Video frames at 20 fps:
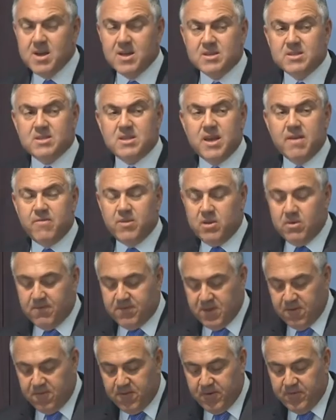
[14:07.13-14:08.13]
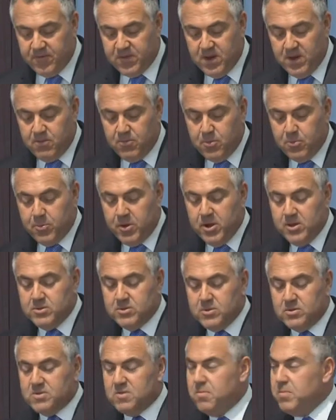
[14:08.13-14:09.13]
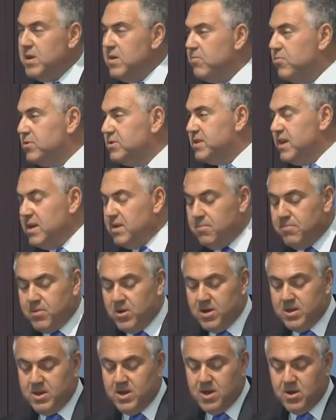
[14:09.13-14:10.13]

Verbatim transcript: Seven of the 15 proposals have been presented by the